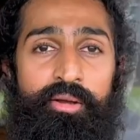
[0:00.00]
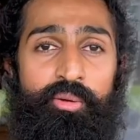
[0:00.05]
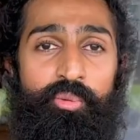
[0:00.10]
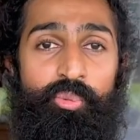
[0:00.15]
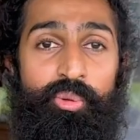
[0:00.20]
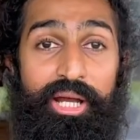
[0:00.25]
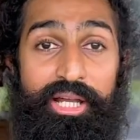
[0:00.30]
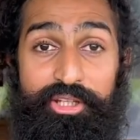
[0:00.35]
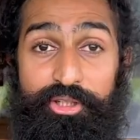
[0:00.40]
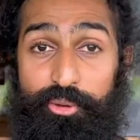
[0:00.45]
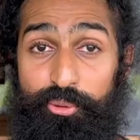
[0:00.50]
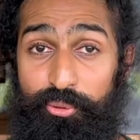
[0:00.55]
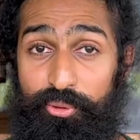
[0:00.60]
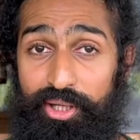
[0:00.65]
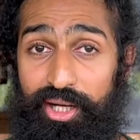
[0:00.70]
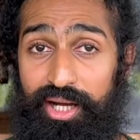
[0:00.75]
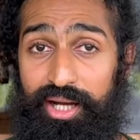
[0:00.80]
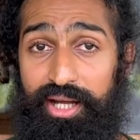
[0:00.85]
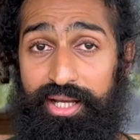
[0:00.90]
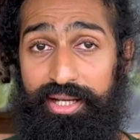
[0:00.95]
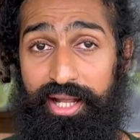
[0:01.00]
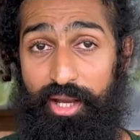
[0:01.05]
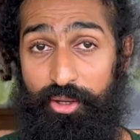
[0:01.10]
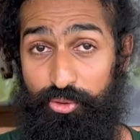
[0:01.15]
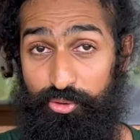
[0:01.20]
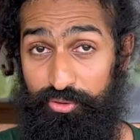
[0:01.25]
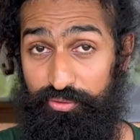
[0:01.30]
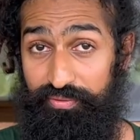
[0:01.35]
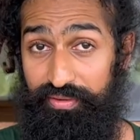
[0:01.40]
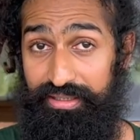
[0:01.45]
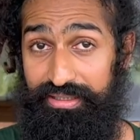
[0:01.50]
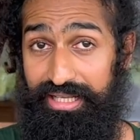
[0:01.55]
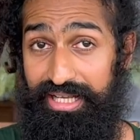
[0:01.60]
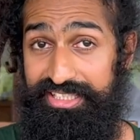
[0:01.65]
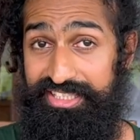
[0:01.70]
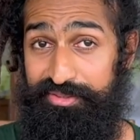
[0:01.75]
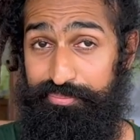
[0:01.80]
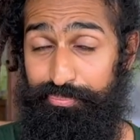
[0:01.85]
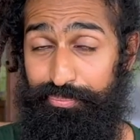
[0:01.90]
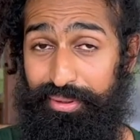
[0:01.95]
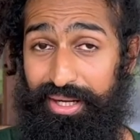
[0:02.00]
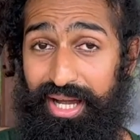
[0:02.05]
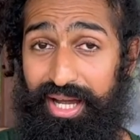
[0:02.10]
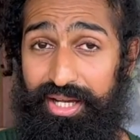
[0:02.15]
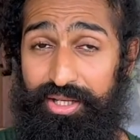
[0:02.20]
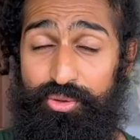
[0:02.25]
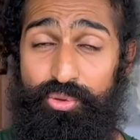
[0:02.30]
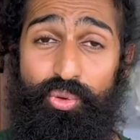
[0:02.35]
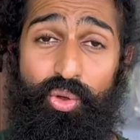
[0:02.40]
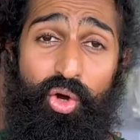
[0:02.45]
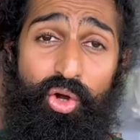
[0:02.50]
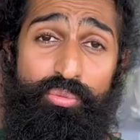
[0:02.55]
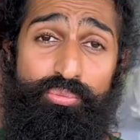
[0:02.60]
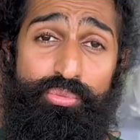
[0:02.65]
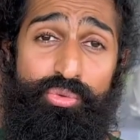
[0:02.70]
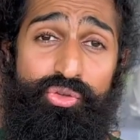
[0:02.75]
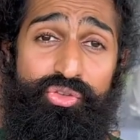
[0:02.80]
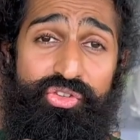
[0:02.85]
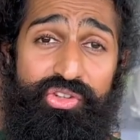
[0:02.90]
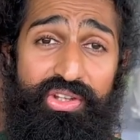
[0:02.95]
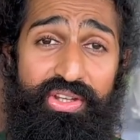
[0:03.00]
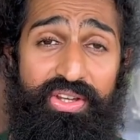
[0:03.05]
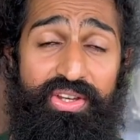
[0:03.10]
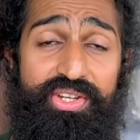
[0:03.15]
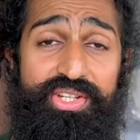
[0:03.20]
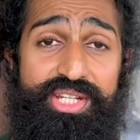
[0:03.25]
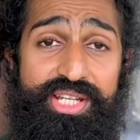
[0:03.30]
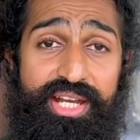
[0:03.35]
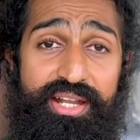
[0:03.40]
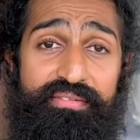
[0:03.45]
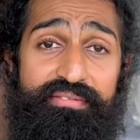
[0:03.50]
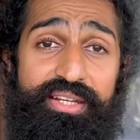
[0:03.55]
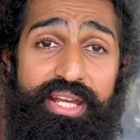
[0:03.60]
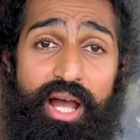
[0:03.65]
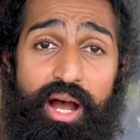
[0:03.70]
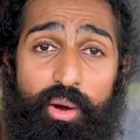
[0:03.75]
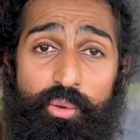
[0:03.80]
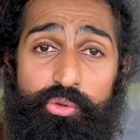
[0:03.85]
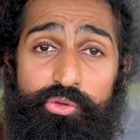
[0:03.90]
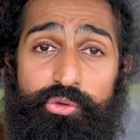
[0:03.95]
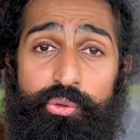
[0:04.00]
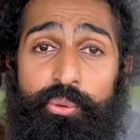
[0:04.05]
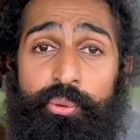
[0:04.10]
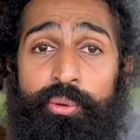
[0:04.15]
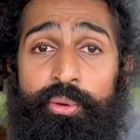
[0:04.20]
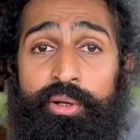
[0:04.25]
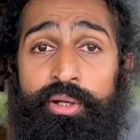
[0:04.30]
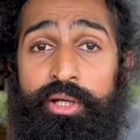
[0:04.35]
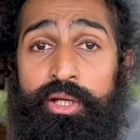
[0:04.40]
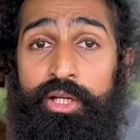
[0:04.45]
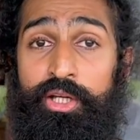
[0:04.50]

where yoga and Ayurveda spread to almost each and every household